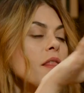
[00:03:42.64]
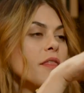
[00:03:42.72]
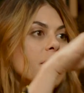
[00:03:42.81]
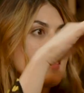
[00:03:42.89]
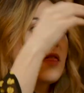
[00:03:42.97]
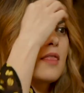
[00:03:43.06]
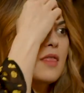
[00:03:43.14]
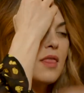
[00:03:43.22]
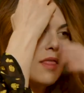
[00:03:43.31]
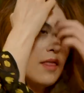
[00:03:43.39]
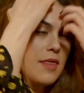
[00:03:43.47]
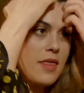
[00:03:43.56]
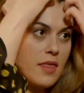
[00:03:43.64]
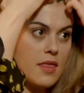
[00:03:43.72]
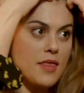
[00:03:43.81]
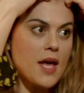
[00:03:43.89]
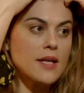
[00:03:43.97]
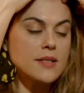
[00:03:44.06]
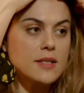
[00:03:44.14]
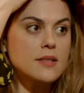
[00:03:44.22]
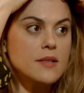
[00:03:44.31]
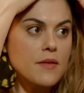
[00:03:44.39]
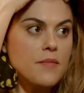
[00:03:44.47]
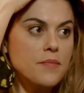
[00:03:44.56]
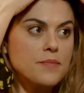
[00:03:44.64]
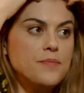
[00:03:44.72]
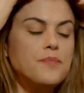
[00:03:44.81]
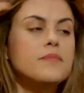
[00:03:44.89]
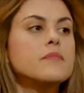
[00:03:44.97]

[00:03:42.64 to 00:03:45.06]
like when they see it, they're like, mm, that's, "That's me." You're